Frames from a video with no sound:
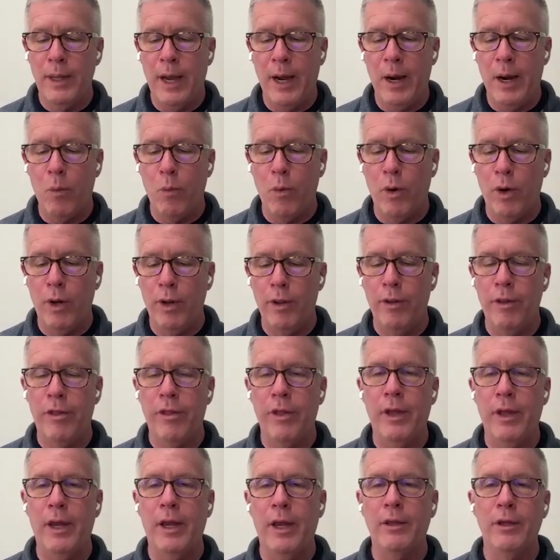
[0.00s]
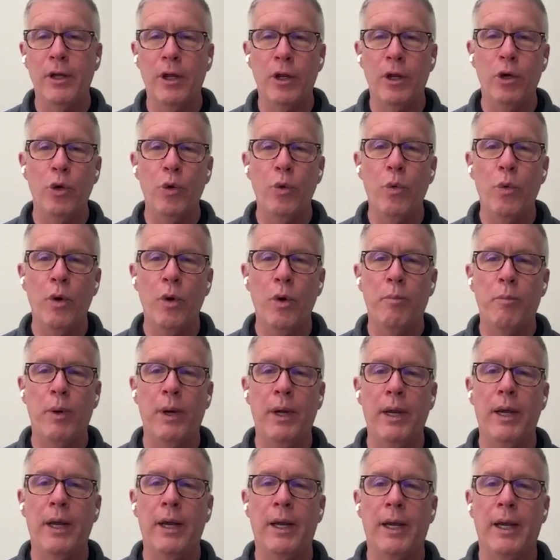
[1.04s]
would be that one thing that you
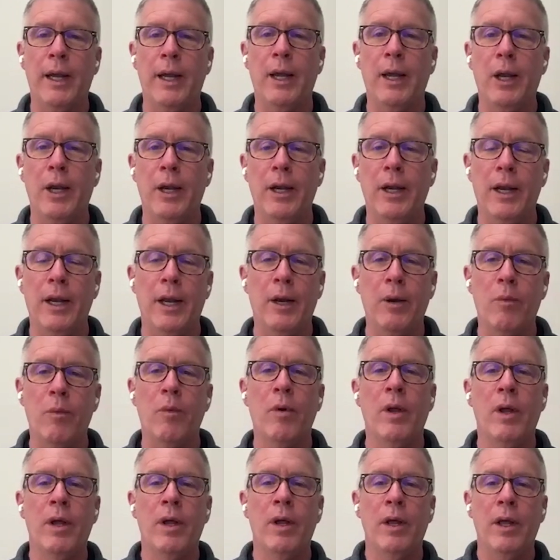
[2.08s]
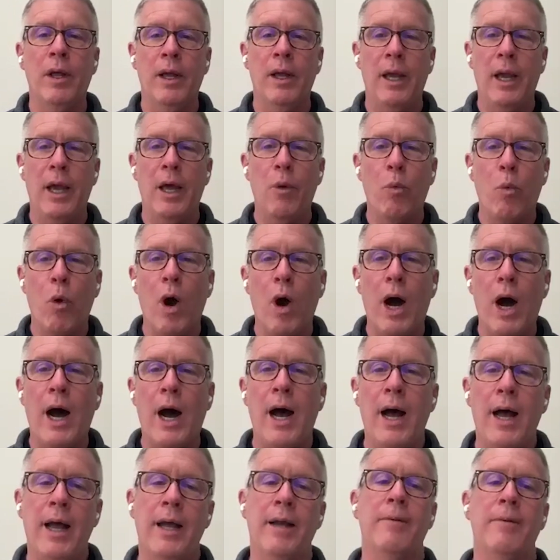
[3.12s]
would pick, and
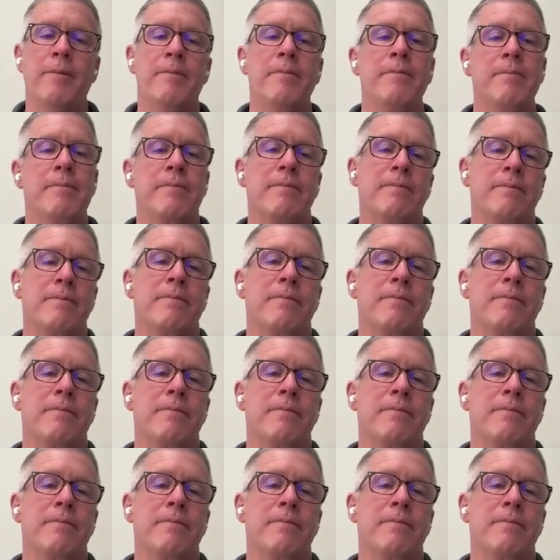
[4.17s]
why?